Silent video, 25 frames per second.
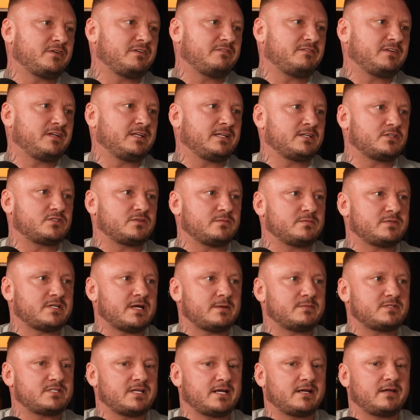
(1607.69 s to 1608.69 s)
feeling
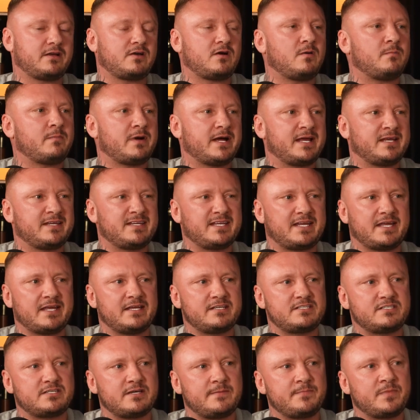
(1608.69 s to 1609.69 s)
sometimes, like a combat
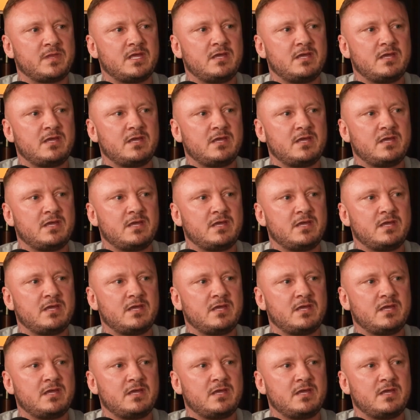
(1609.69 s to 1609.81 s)
indicator.